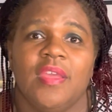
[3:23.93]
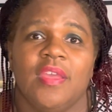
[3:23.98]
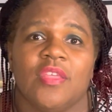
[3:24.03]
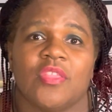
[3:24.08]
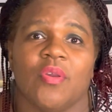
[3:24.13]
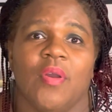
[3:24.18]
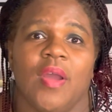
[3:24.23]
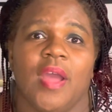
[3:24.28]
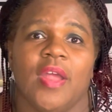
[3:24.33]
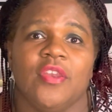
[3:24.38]

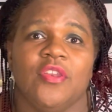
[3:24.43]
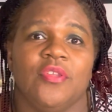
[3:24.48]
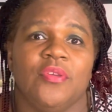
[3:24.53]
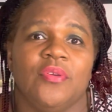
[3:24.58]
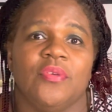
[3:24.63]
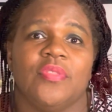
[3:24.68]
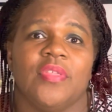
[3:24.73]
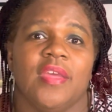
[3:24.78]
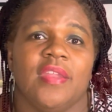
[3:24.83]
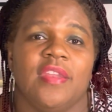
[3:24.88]
So I
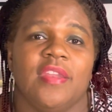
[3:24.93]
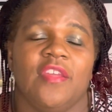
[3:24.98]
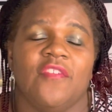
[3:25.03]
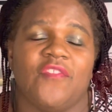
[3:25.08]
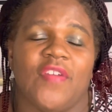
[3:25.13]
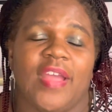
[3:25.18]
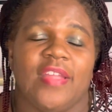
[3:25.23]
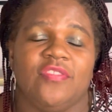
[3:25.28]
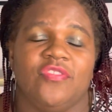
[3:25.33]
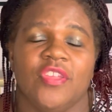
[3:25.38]
knew that if
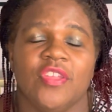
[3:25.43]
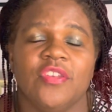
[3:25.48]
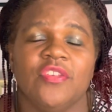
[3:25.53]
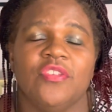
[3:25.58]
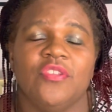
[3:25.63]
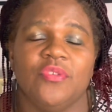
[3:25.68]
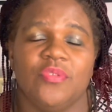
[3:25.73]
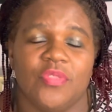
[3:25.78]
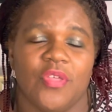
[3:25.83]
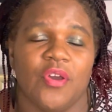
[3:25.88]
I didn't
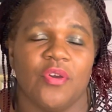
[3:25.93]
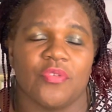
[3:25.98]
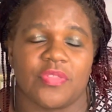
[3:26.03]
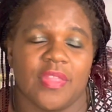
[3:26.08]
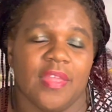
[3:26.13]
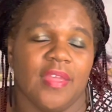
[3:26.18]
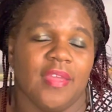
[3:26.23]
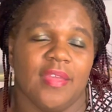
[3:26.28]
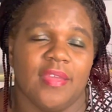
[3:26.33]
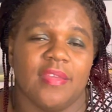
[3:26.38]
do those
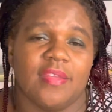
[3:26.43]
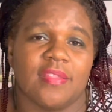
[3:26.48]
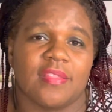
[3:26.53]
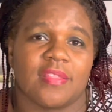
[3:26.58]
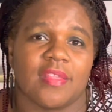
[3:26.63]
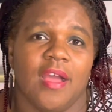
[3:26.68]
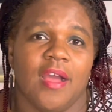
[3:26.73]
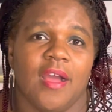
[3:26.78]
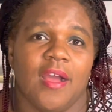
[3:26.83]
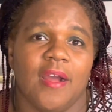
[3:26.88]
things,
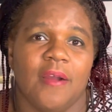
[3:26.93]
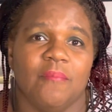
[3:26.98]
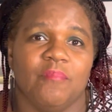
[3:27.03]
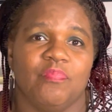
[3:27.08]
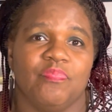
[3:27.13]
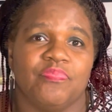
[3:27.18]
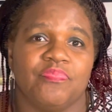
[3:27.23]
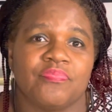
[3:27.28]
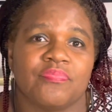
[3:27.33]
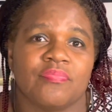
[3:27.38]

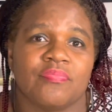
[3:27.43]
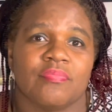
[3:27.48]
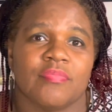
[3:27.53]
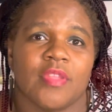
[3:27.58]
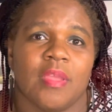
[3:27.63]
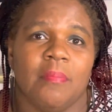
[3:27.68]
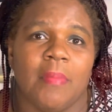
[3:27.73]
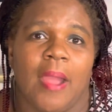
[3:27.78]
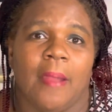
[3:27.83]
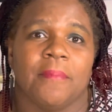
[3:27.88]

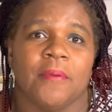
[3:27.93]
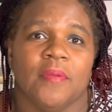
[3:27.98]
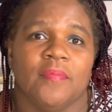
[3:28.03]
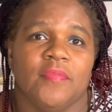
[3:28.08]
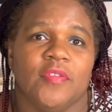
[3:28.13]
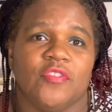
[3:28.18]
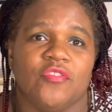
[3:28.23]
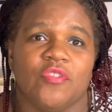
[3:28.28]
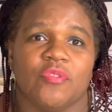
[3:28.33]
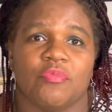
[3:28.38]
my
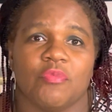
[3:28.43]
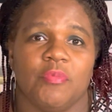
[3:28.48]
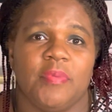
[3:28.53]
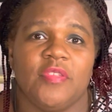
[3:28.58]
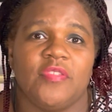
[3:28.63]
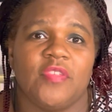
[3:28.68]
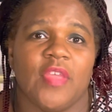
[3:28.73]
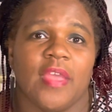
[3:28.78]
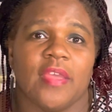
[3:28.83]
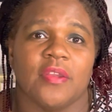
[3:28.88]
privileges would
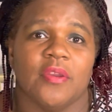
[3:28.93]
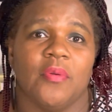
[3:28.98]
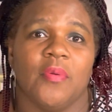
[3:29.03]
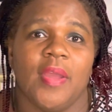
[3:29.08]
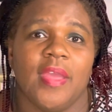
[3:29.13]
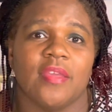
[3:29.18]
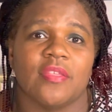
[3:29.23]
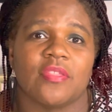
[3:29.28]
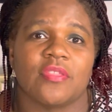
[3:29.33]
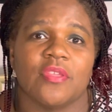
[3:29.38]
be taken
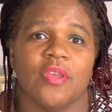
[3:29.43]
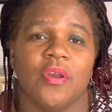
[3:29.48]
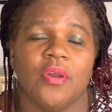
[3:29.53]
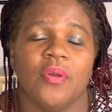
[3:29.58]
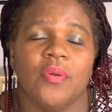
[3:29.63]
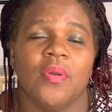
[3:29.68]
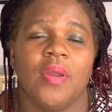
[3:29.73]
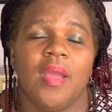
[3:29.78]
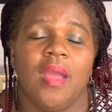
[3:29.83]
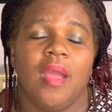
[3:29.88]
away.
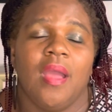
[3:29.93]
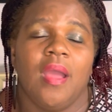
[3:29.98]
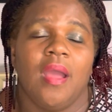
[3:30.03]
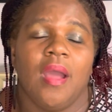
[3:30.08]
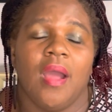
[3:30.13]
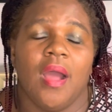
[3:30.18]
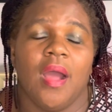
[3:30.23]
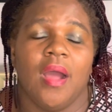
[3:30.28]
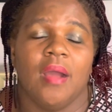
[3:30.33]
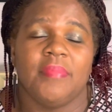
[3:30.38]
So
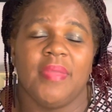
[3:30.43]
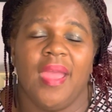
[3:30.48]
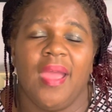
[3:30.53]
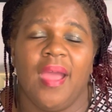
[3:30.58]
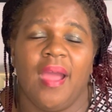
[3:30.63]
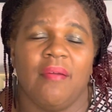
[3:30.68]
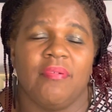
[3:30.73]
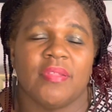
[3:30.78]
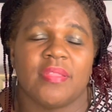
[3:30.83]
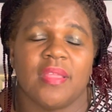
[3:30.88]
yeah,
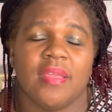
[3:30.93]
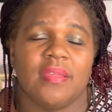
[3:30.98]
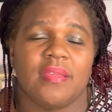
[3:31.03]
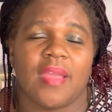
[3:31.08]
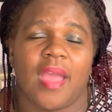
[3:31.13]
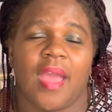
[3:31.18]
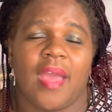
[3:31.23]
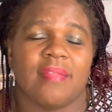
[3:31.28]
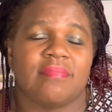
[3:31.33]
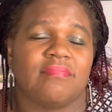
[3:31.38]

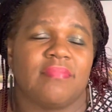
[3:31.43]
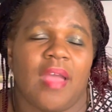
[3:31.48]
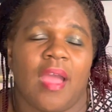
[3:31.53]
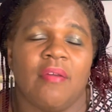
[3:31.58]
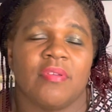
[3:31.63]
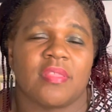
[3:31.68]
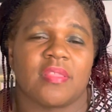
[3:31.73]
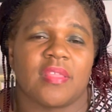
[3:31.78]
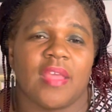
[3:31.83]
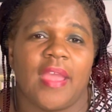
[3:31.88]
I
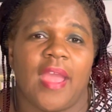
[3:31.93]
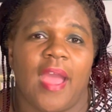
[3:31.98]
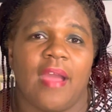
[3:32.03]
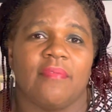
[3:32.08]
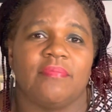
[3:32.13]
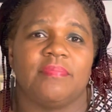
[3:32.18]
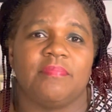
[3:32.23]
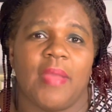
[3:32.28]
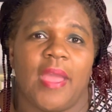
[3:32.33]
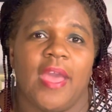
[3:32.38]
would say
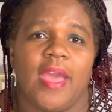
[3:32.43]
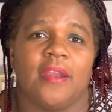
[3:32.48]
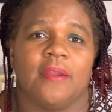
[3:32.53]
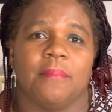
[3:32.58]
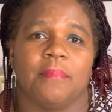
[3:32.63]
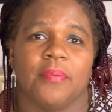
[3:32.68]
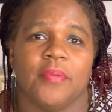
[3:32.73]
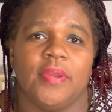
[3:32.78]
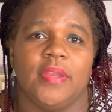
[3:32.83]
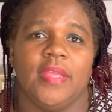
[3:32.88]
I had a
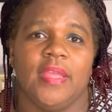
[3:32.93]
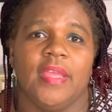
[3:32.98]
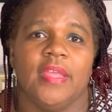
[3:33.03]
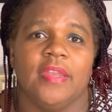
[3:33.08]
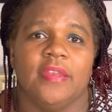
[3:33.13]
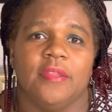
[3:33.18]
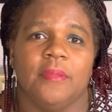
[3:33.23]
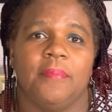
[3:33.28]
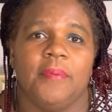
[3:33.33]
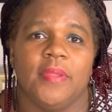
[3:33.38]
pretty
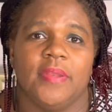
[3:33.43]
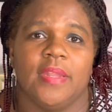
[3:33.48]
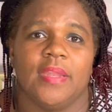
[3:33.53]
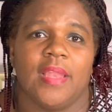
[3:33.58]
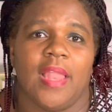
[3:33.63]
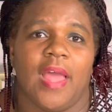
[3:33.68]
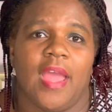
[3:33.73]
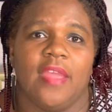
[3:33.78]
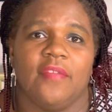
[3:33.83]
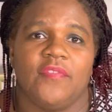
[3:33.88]
independent
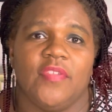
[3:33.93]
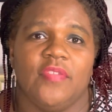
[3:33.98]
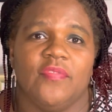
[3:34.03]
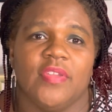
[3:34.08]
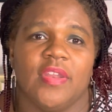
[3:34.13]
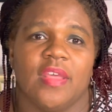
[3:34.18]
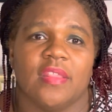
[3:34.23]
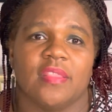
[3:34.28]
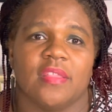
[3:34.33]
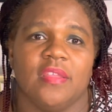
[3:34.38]
life,
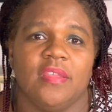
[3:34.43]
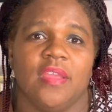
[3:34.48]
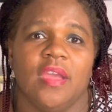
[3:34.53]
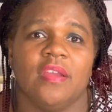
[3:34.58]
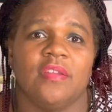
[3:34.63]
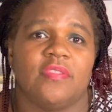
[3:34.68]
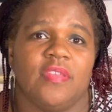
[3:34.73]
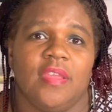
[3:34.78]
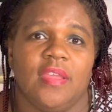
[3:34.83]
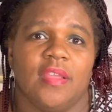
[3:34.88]
even as a
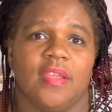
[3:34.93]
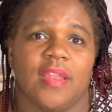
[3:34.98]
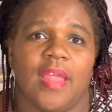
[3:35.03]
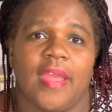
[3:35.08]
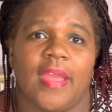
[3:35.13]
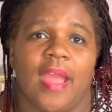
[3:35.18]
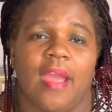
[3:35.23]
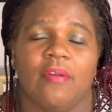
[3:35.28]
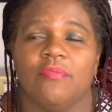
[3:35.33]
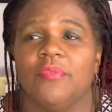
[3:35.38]
young teen.
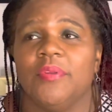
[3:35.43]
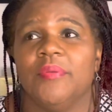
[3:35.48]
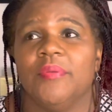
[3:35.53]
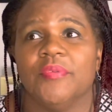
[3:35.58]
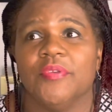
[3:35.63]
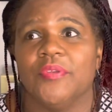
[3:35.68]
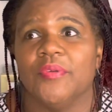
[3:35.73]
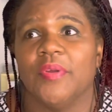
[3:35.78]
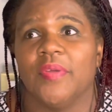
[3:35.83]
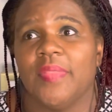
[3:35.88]
Like, we
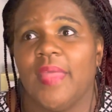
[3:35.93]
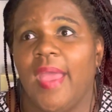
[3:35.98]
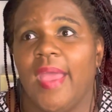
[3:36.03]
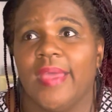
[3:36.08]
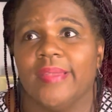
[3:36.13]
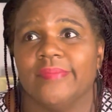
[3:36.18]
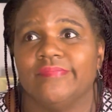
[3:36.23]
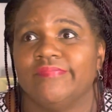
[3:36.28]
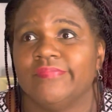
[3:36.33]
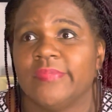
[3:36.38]
were doing
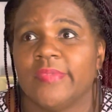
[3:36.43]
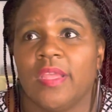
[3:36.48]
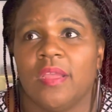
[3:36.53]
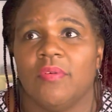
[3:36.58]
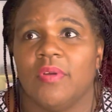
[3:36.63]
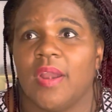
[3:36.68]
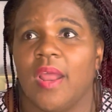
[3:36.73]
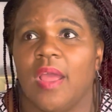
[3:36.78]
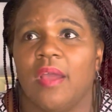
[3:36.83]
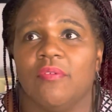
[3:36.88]
that
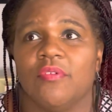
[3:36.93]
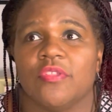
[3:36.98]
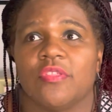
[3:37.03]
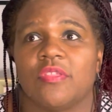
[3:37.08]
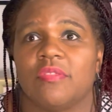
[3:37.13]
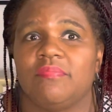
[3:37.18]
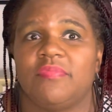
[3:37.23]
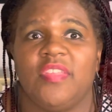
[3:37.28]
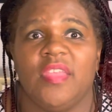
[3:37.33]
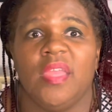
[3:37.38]
when I
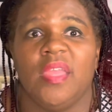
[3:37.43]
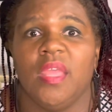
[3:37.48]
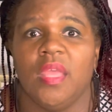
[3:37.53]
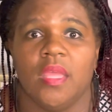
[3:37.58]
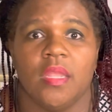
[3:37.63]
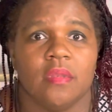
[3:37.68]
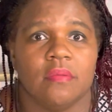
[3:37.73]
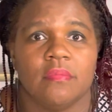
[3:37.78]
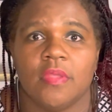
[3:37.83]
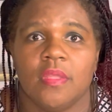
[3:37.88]
was
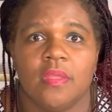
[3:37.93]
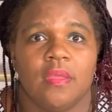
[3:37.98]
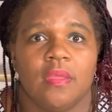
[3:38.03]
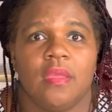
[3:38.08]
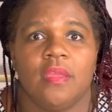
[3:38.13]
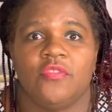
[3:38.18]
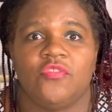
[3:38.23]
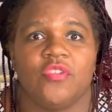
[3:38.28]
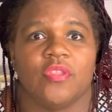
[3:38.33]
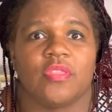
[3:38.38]
10,
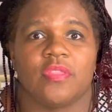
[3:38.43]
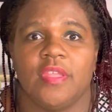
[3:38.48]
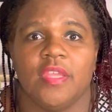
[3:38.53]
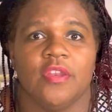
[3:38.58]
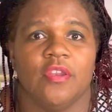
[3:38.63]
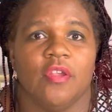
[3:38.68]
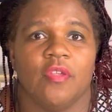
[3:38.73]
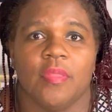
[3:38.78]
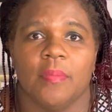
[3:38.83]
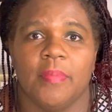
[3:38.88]
just
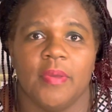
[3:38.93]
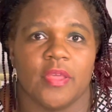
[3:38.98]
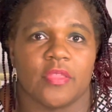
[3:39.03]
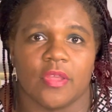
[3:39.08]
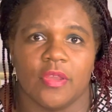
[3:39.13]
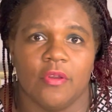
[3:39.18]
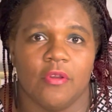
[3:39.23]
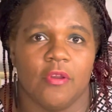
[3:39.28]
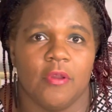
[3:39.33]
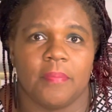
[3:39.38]
getting on the bus
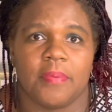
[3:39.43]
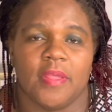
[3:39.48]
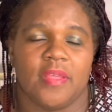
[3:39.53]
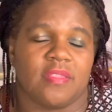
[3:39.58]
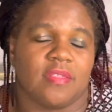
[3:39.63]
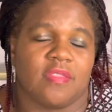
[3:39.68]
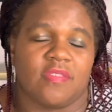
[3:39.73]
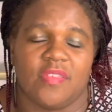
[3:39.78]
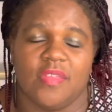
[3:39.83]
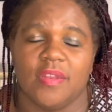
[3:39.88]
and going
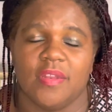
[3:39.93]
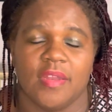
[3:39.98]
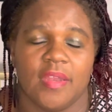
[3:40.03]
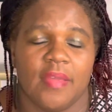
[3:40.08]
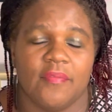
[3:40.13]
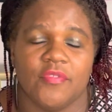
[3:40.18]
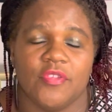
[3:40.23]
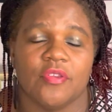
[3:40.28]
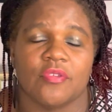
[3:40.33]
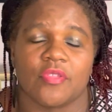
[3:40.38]
places, 10,
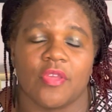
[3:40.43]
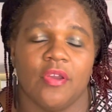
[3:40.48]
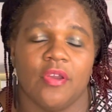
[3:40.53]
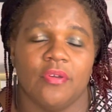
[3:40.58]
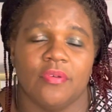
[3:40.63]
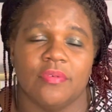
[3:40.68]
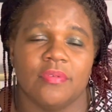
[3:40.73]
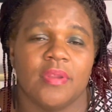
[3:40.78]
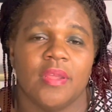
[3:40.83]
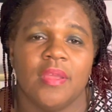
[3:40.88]
11 years
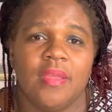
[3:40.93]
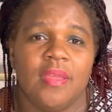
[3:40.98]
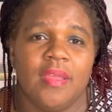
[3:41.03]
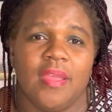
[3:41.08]
old.